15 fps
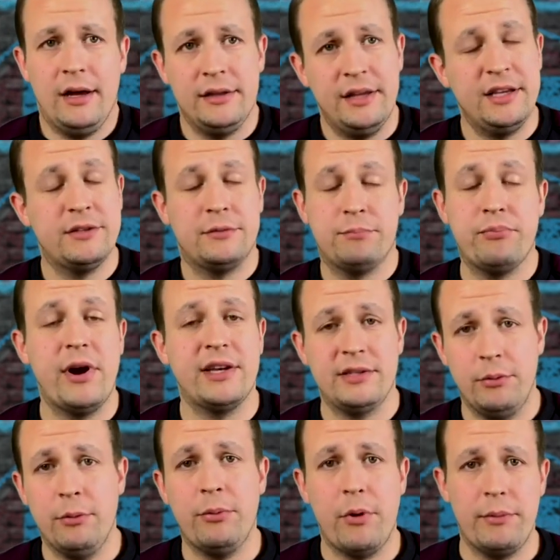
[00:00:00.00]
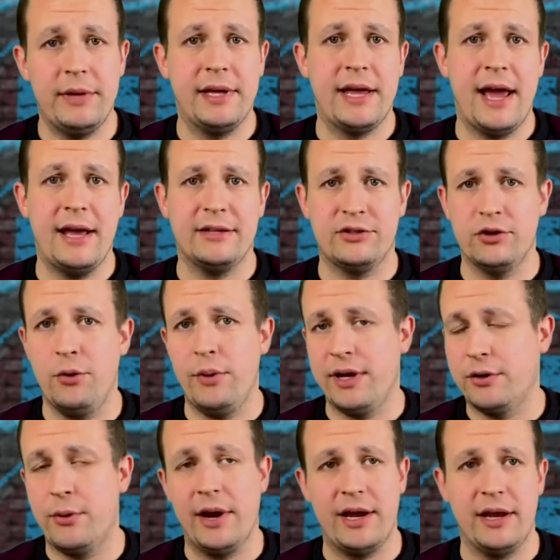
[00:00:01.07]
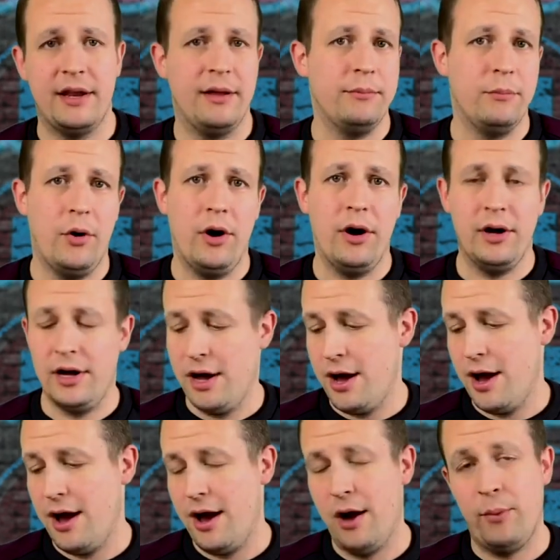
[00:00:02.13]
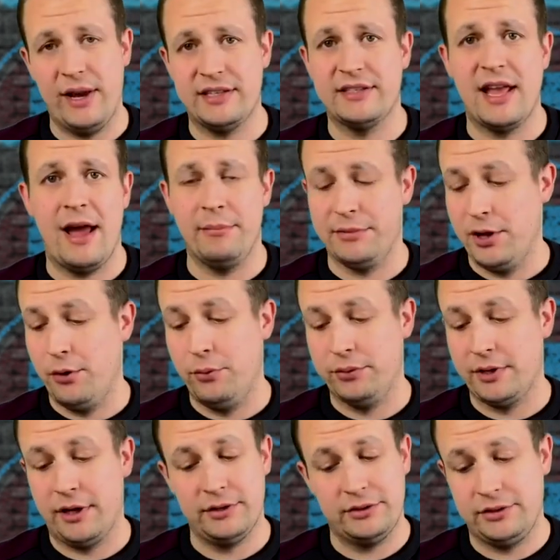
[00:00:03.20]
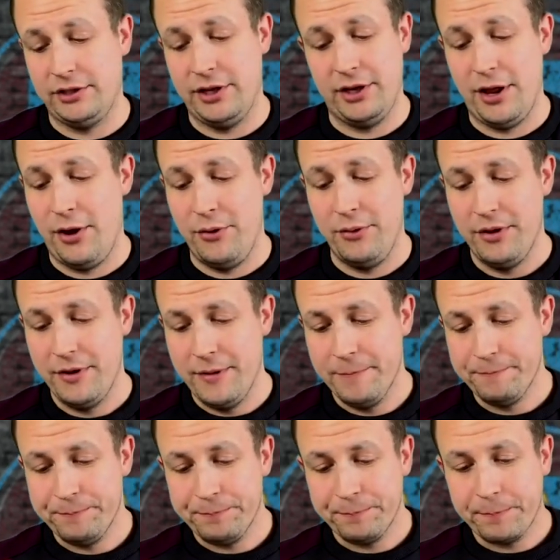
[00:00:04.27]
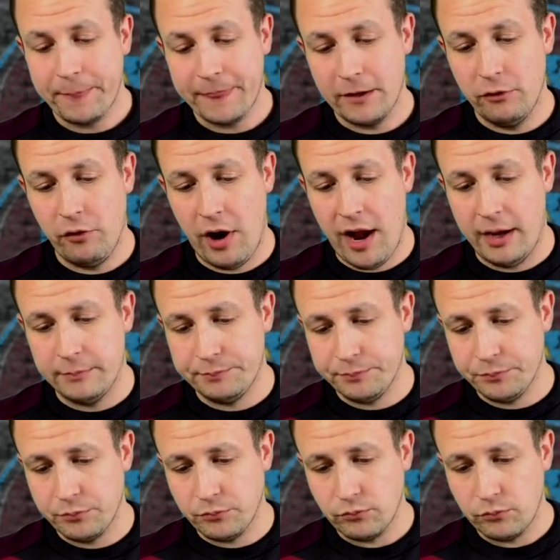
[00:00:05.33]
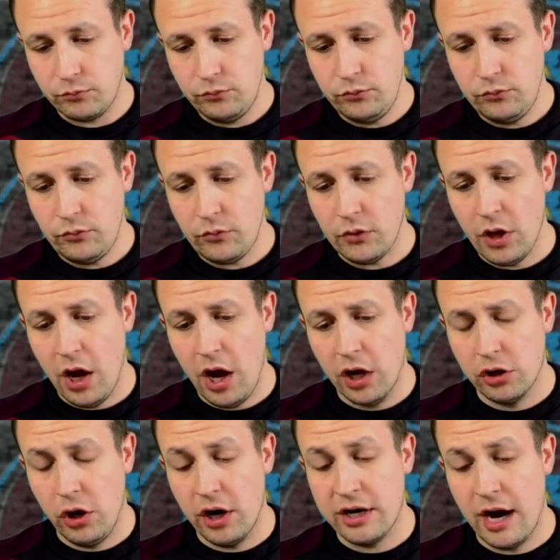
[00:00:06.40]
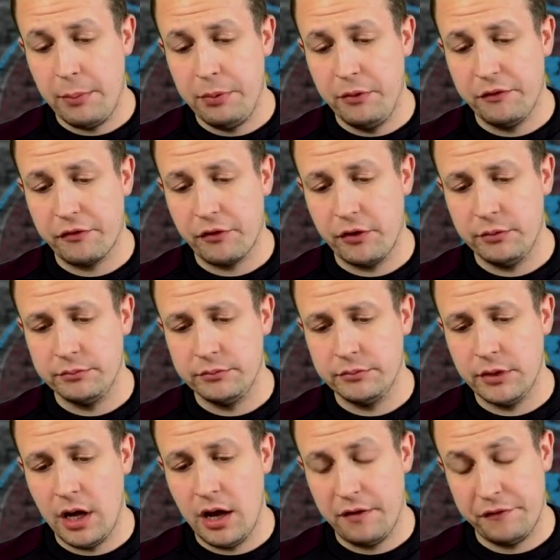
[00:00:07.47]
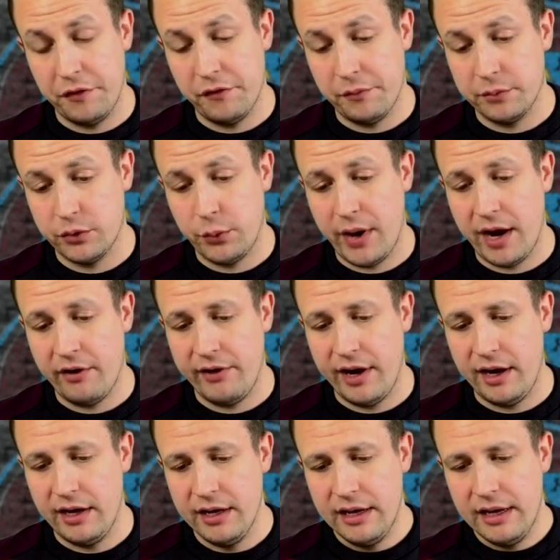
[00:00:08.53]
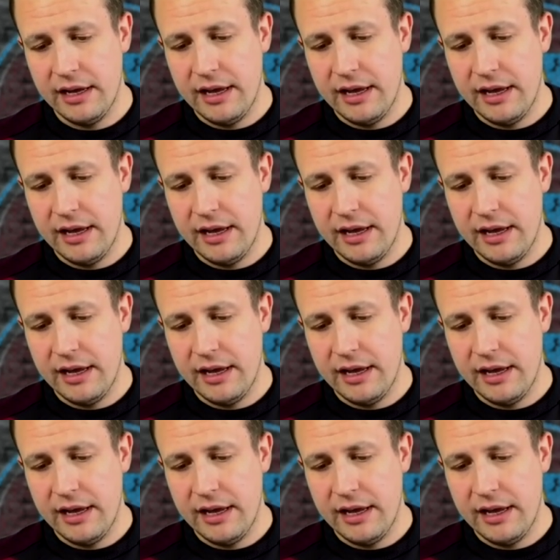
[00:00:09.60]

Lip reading: This Brexit will probably get sorted quicker than what a West Ham deal does, you know. Right. Got a few from Twitter here.